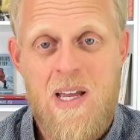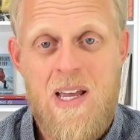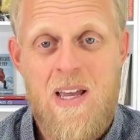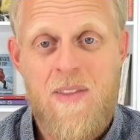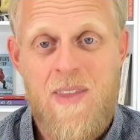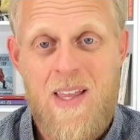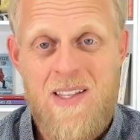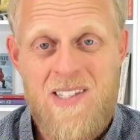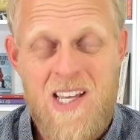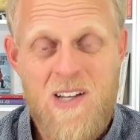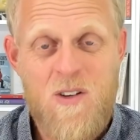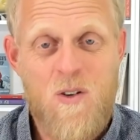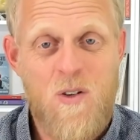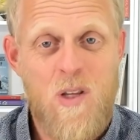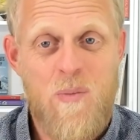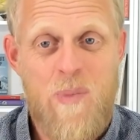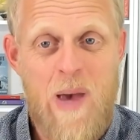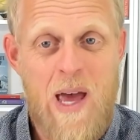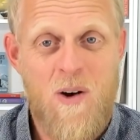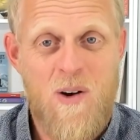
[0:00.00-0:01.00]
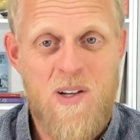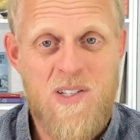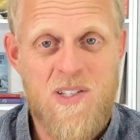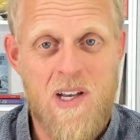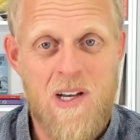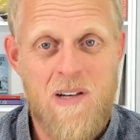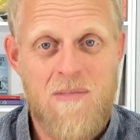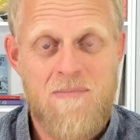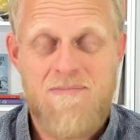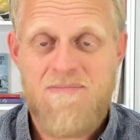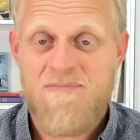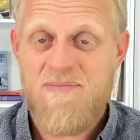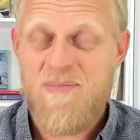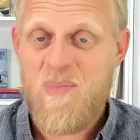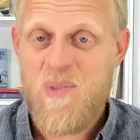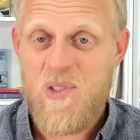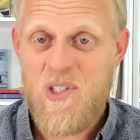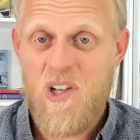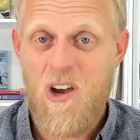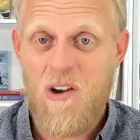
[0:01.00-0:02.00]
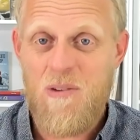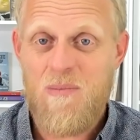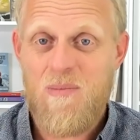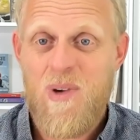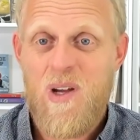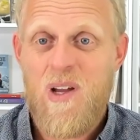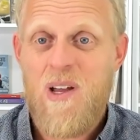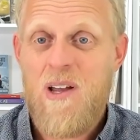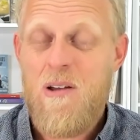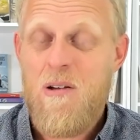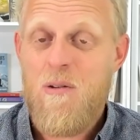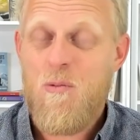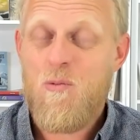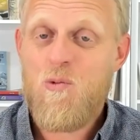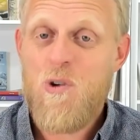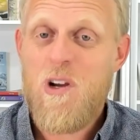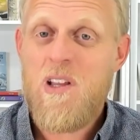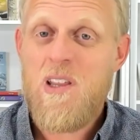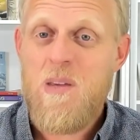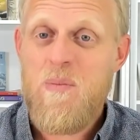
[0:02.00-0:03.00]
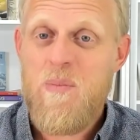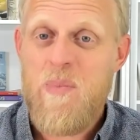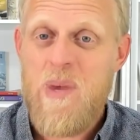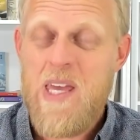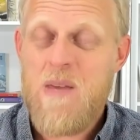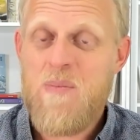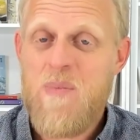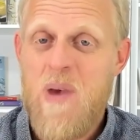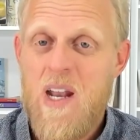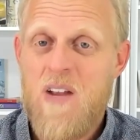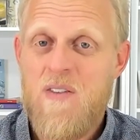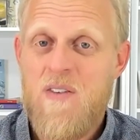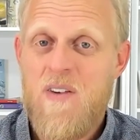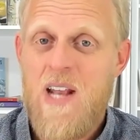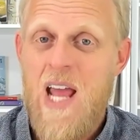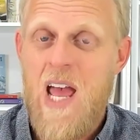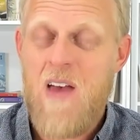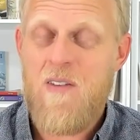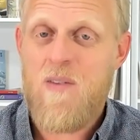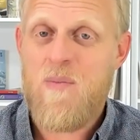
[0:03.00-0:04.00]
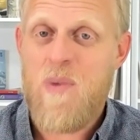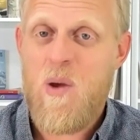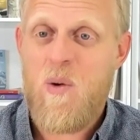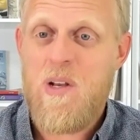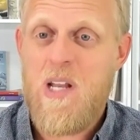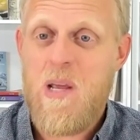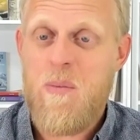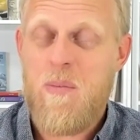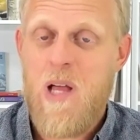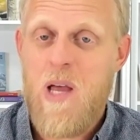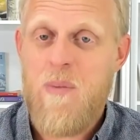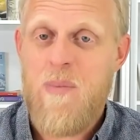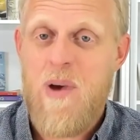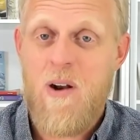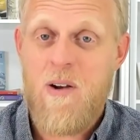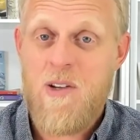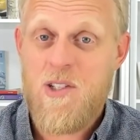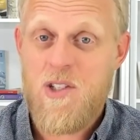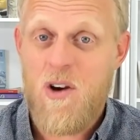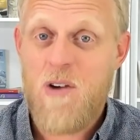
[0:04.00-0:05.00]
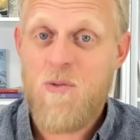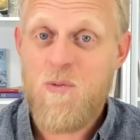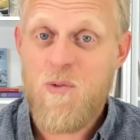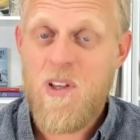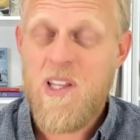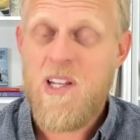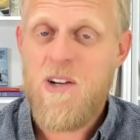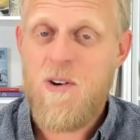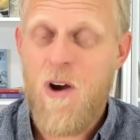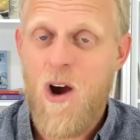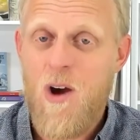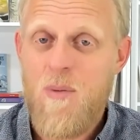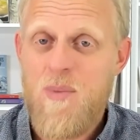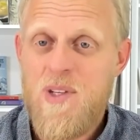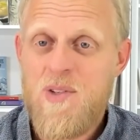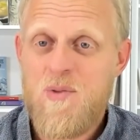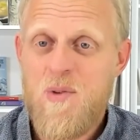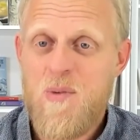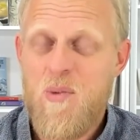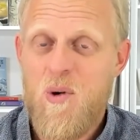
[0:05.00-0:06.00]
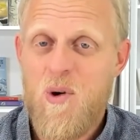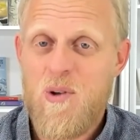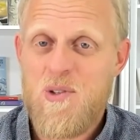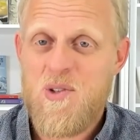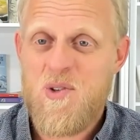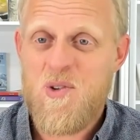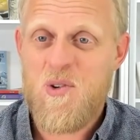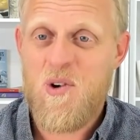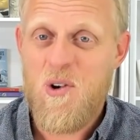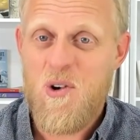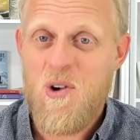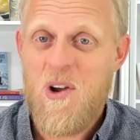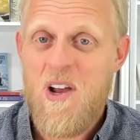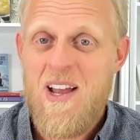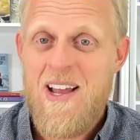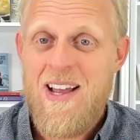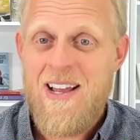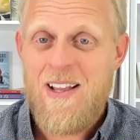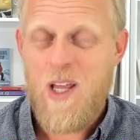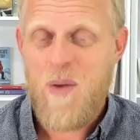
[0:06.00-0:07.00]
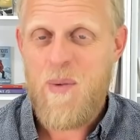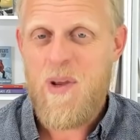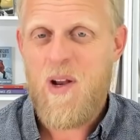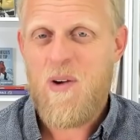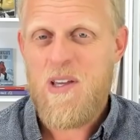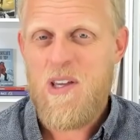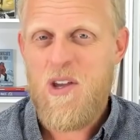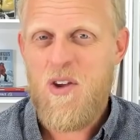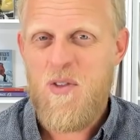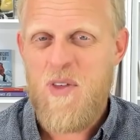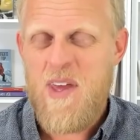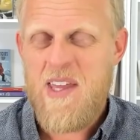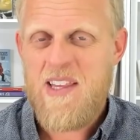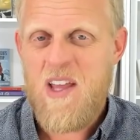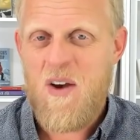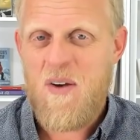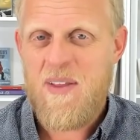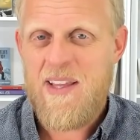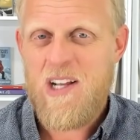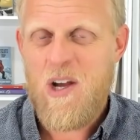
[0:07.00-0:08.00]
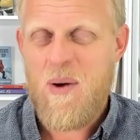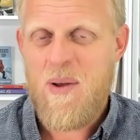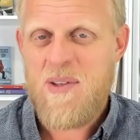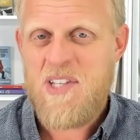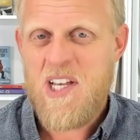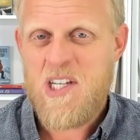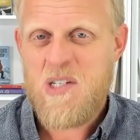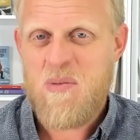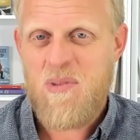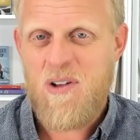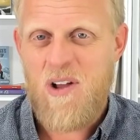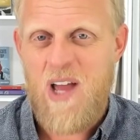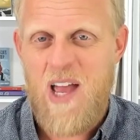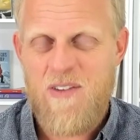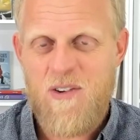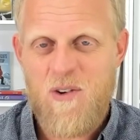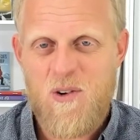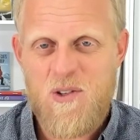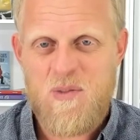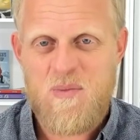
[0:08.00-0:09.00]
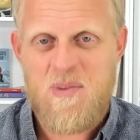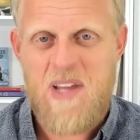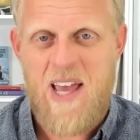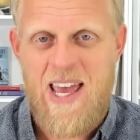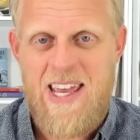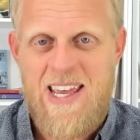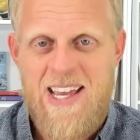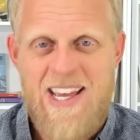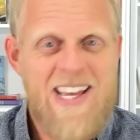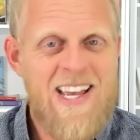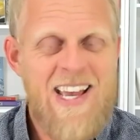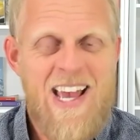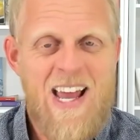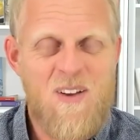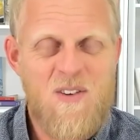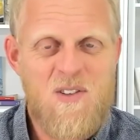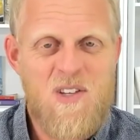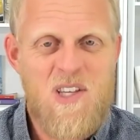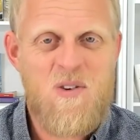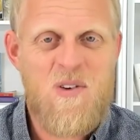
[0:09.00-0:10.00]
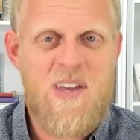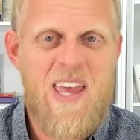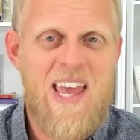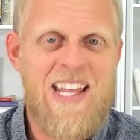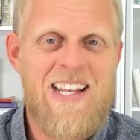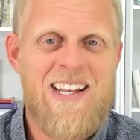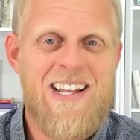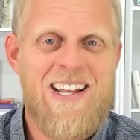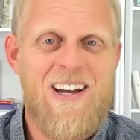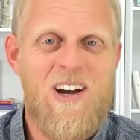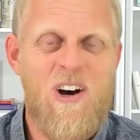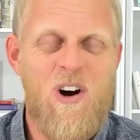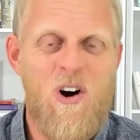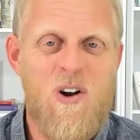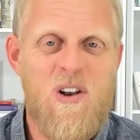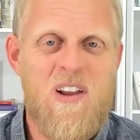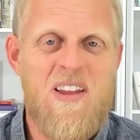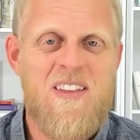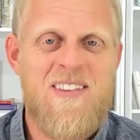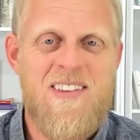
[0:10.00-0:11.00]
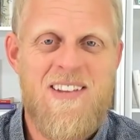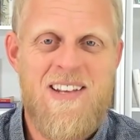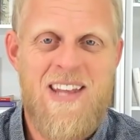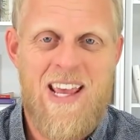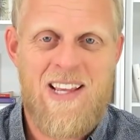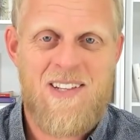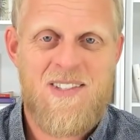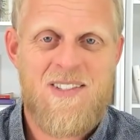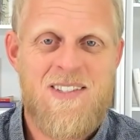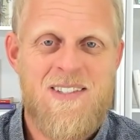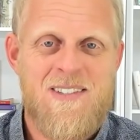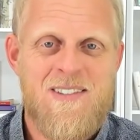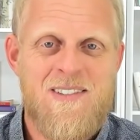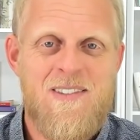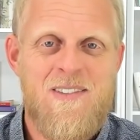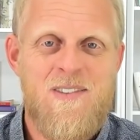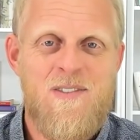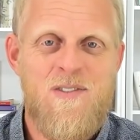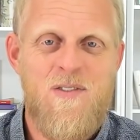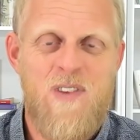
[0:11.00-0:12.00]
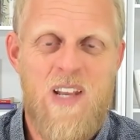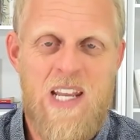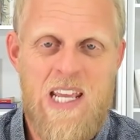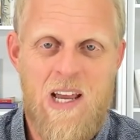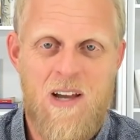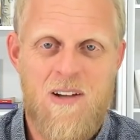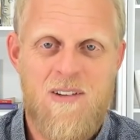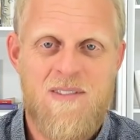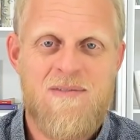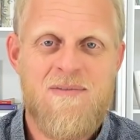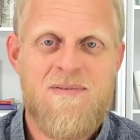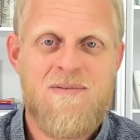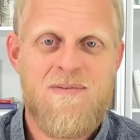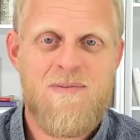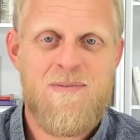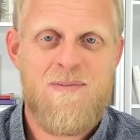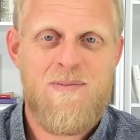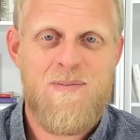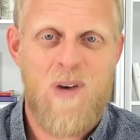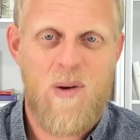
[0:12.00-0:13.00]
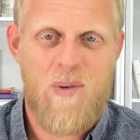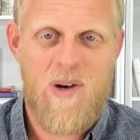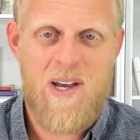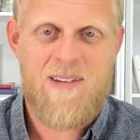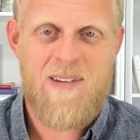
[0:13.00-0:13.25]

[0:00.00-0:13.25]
That's how good the batteries are. So, really big benefit having BYD Blade batteries. So I really do hope this report's true. Let me know what you think though in the comment section below. Have an awesome day and I'll see you again on the next video. Bye-bye.